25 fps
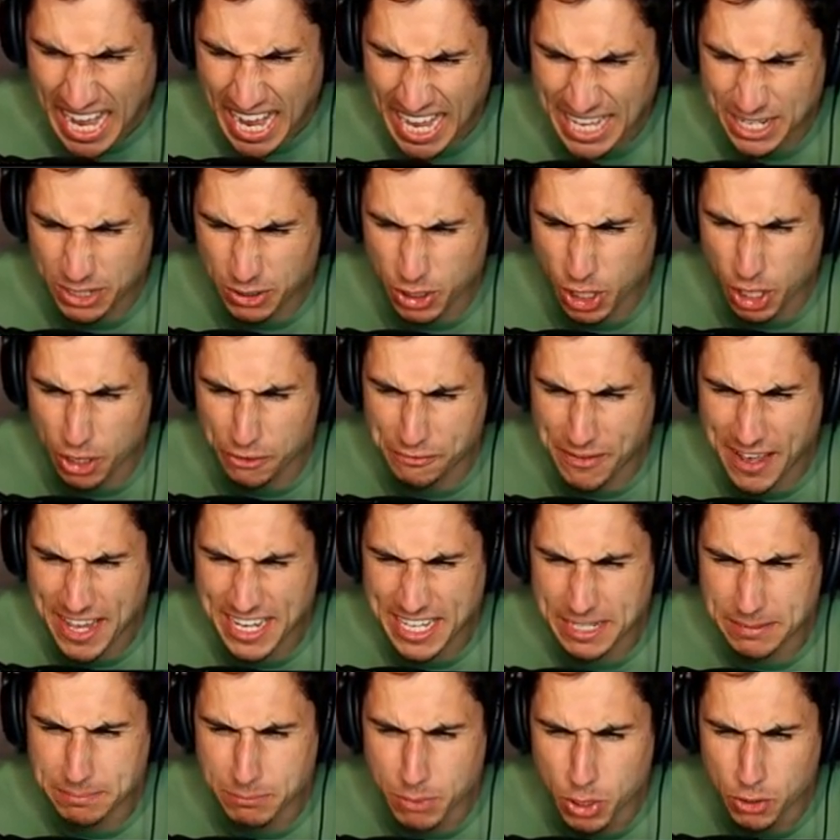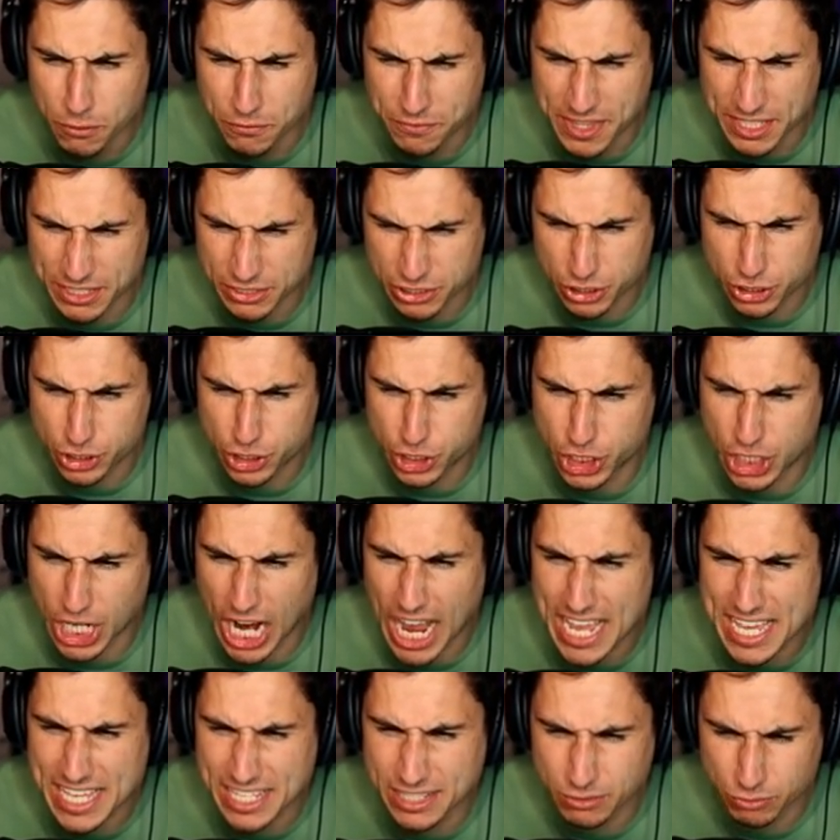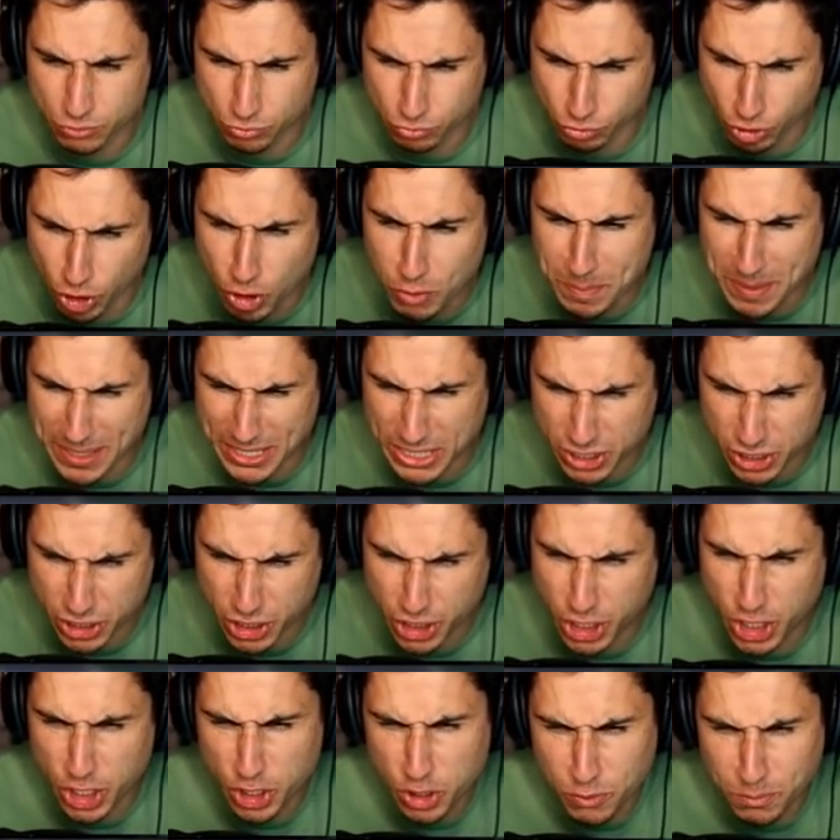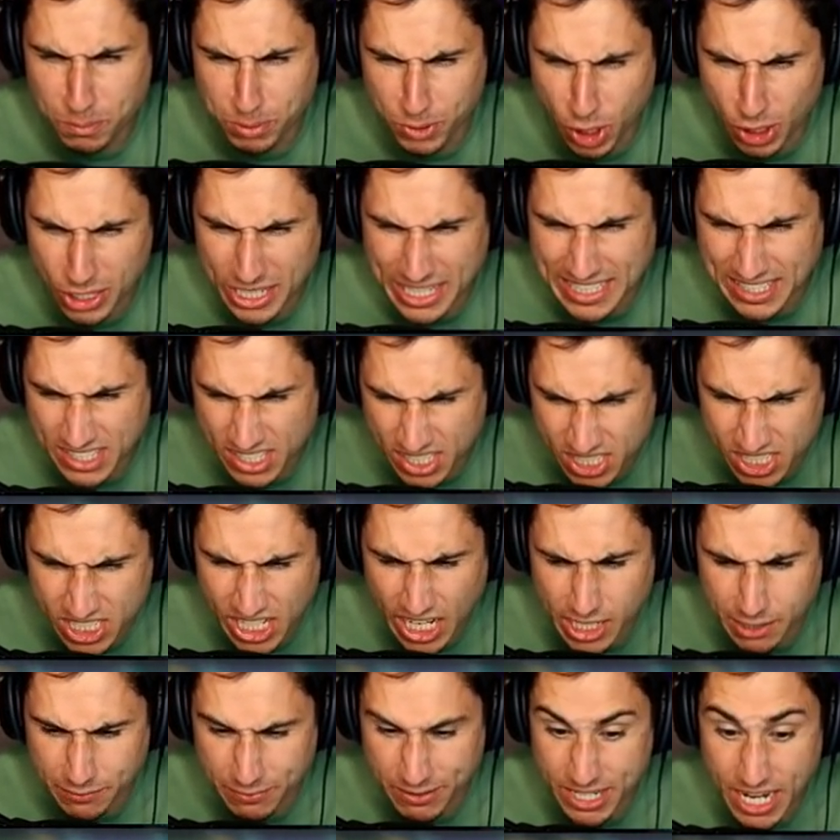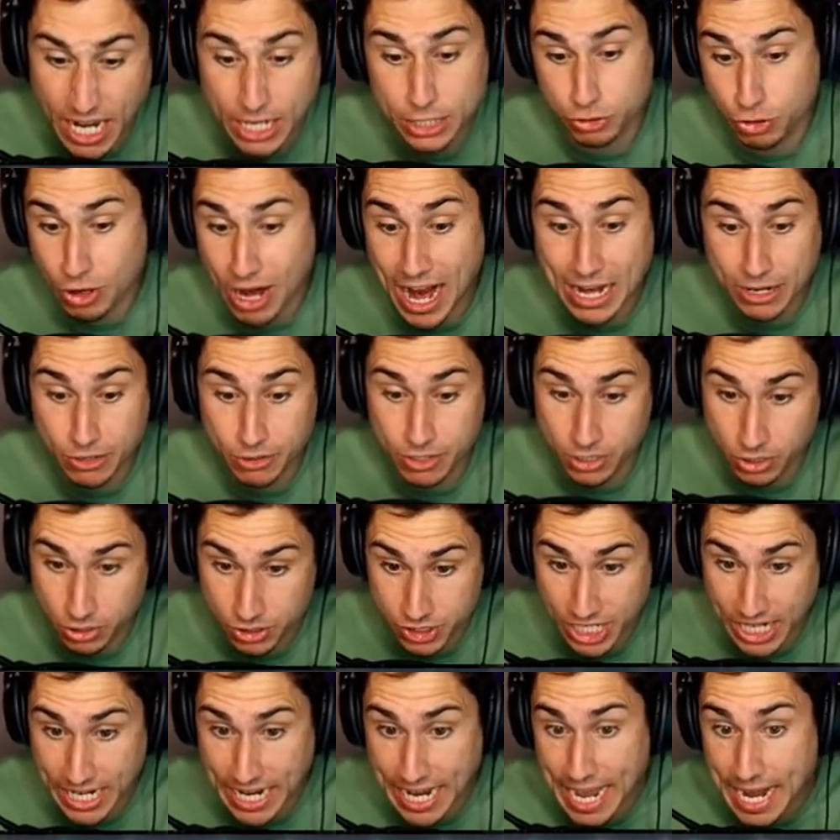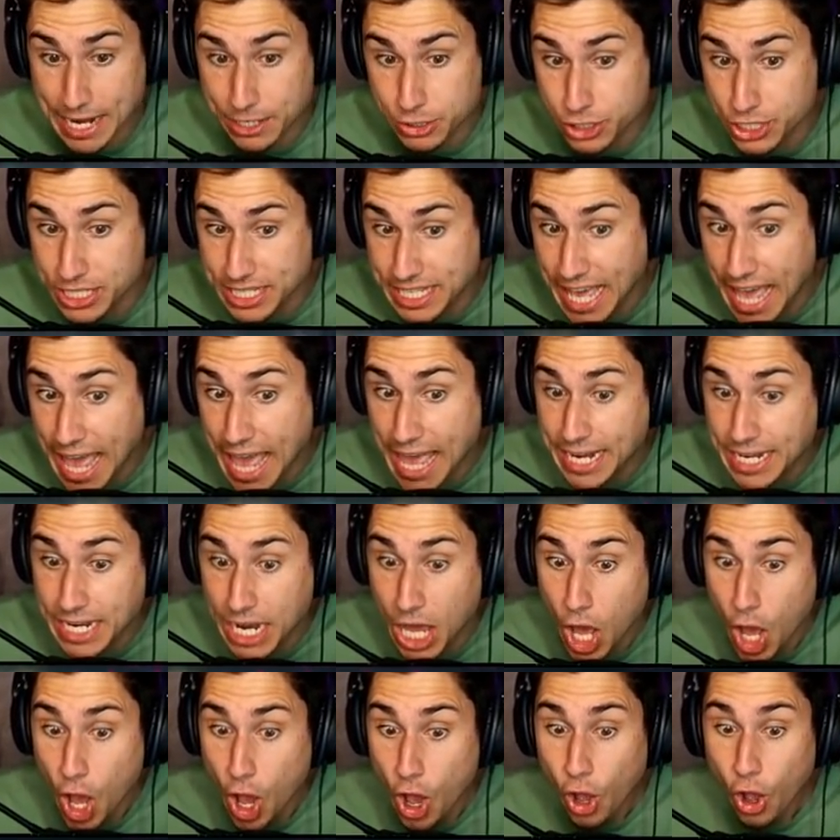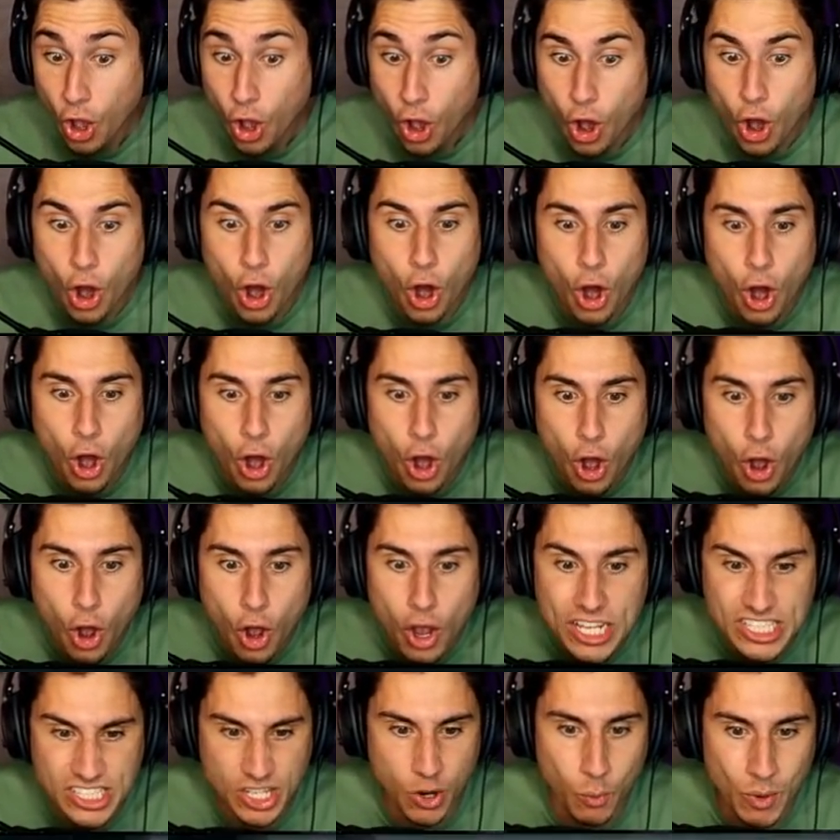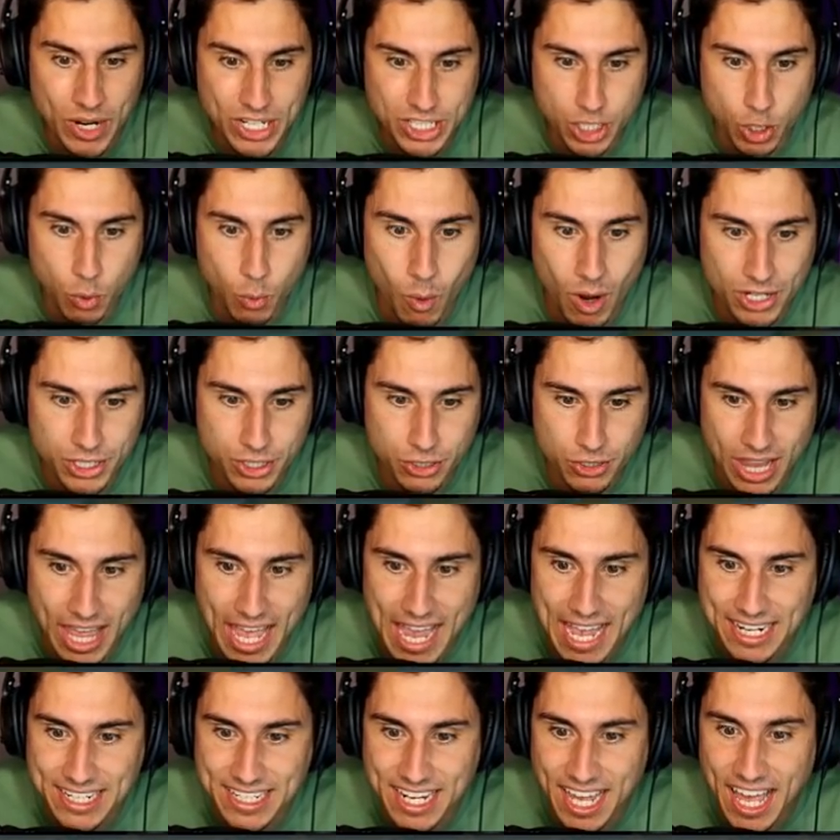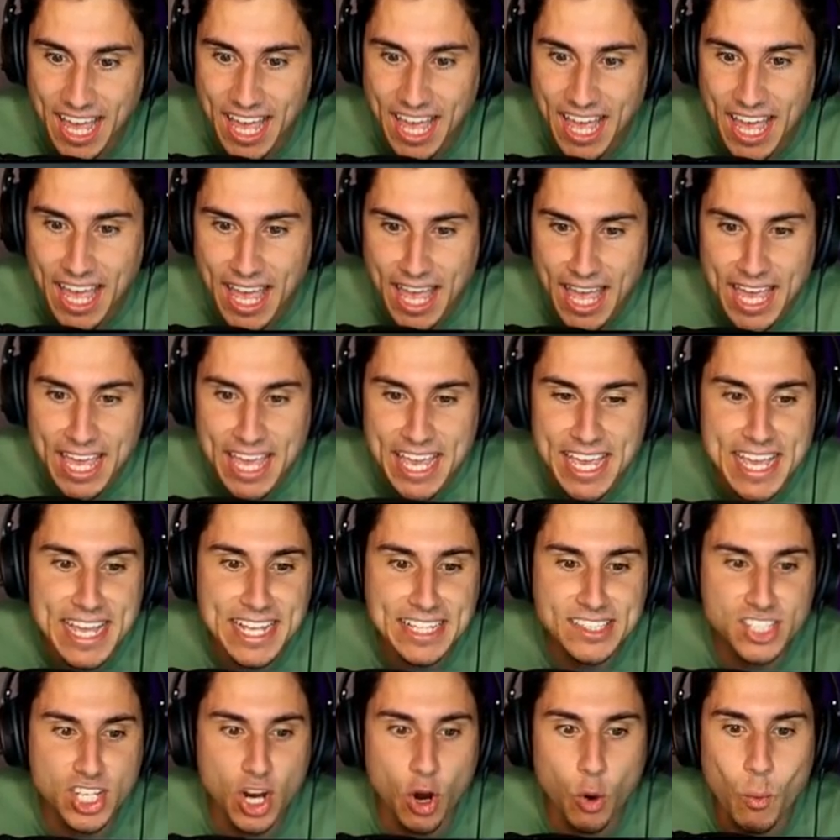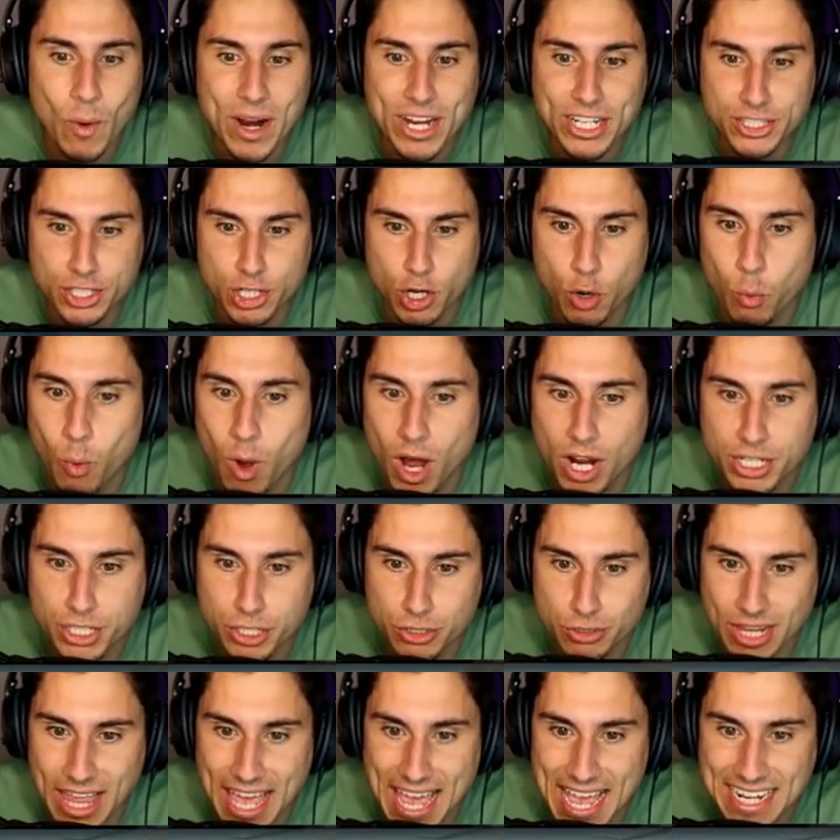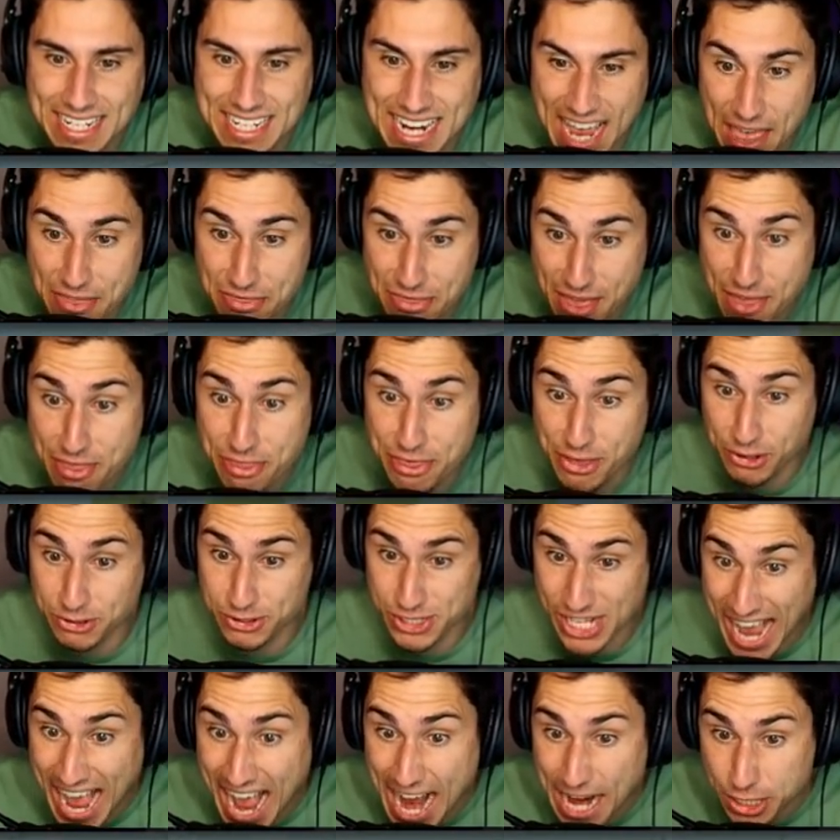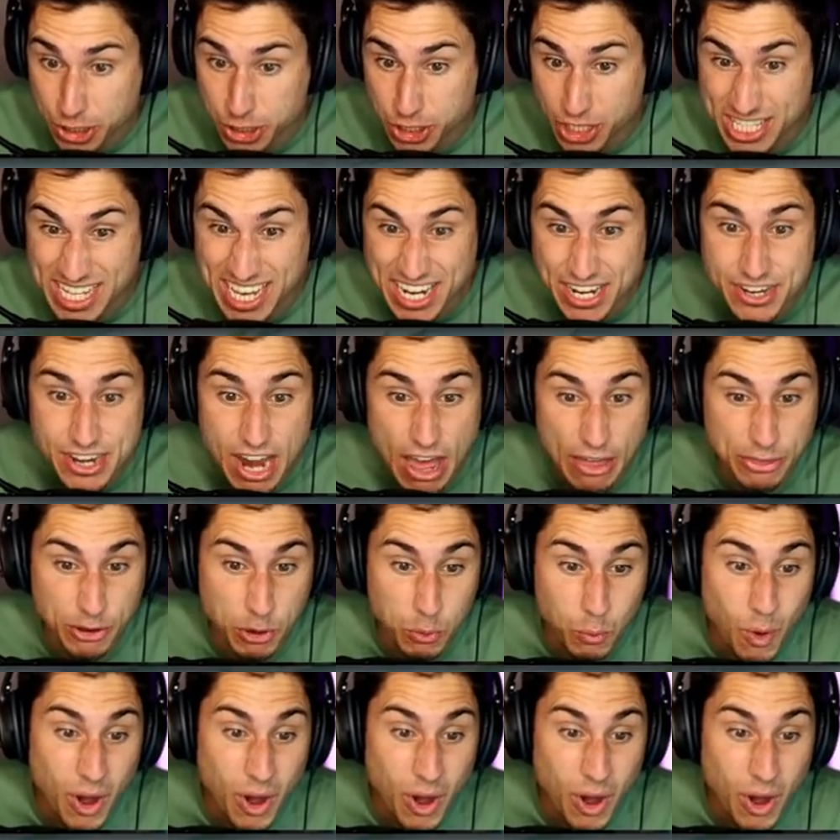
I don't know if I can move this giant Rubik's Cube looking son of a nutcracker. It looks like I actually can. Oh, it's a winter wonderland. It's a winter wonderland, and then there's actually another